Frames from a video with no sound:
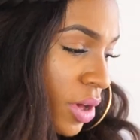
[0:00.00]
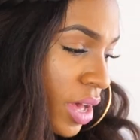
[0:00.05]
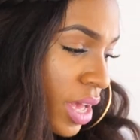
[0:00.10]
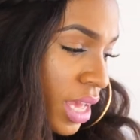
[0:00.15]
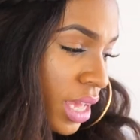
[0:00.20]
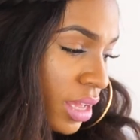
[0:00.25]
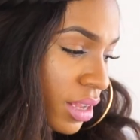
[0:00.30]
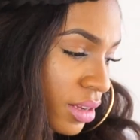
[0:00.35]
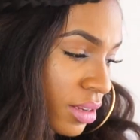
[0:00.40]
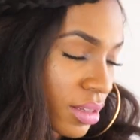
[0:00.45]

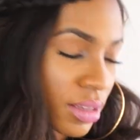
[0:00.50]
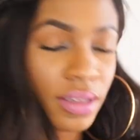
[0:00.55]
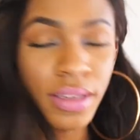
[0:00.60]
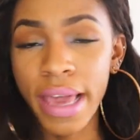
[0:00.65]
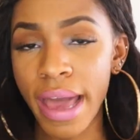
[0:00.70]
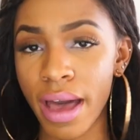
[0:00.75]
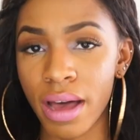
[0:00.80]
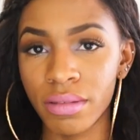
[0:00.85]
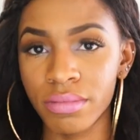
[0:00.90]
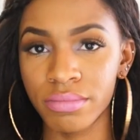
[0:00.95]
But
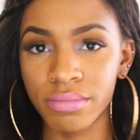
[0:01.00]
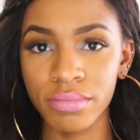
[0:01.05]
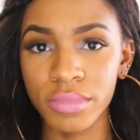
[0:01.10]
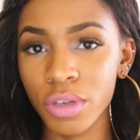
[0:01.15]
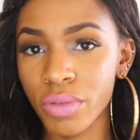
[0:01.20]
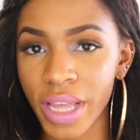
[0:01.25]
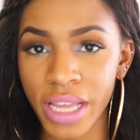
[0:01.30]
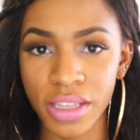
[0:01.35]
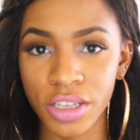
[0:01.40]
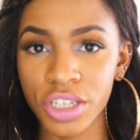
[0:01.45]
yeah,
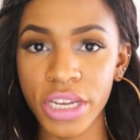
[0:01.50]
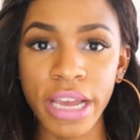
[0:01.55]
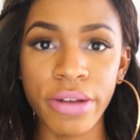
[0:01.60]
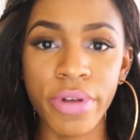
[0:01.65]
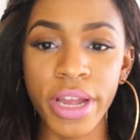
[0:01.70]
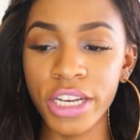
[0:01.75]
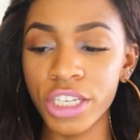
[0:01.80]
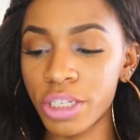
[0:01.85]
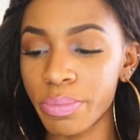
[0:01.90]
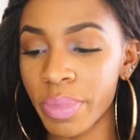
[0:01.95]
don't like the shade
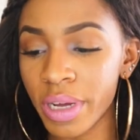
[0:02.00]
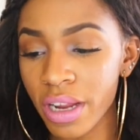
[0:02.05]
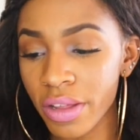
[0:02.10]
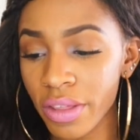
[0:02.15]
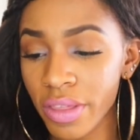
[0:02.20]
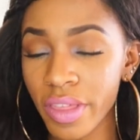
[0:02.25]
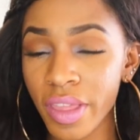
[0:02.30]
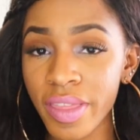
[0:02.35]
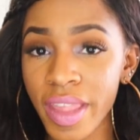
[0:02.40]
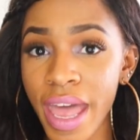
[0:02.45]
range. But
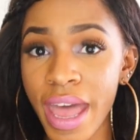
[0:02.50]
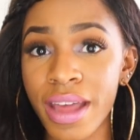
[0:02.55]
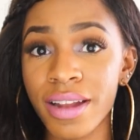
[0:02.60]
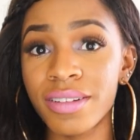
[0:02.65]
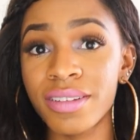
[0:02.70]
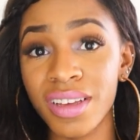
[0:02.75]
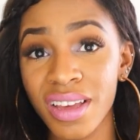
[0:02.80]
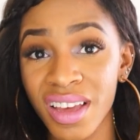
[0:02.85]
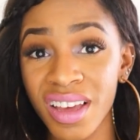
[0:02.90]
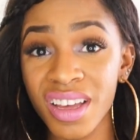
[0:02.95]
other than that,
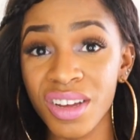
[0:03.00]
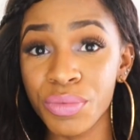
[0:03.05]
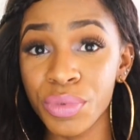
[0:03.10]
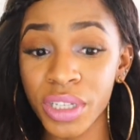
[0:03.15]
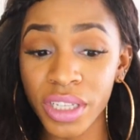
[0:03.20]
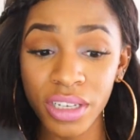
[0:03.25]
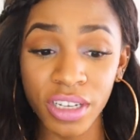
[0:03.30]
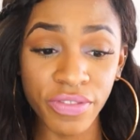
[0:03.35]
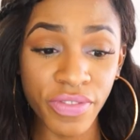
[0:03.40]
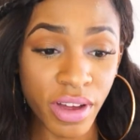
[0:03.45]

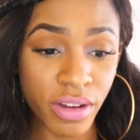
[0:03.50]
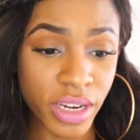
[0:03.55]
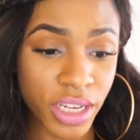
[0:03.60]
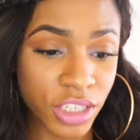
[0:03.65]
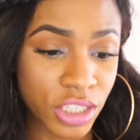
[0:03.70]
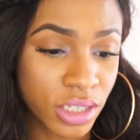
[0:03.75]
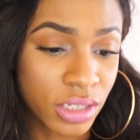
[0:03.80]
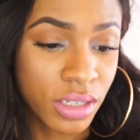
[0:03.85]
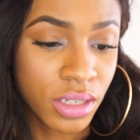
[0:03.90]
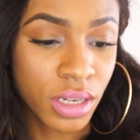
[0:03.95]
really good
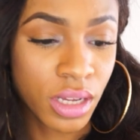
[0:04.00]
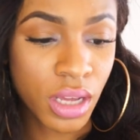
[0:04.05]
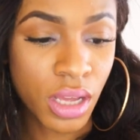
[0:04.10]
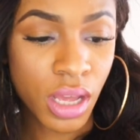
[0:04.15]
foundation.